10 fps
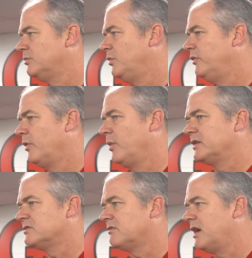move the
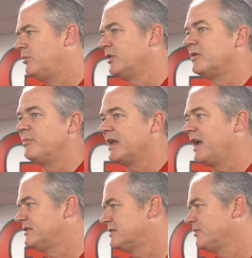wings around, put the big
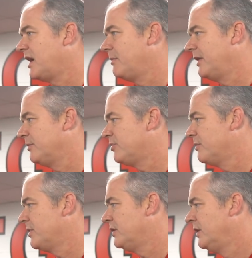guys sometime on the
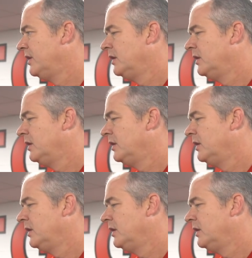perimeter.